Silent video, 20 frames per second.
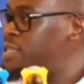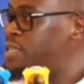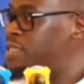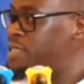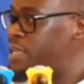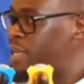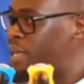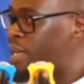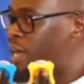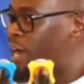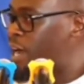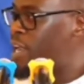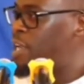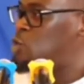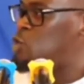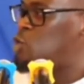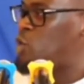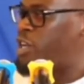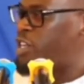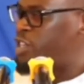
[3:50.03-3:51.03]
sisi ni
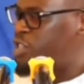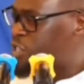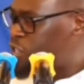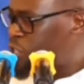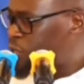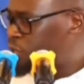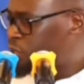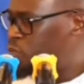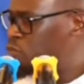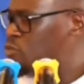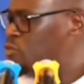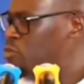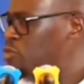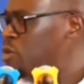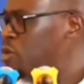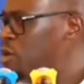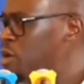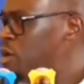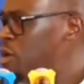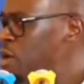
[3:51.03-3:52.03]
serikali, tunaheshimu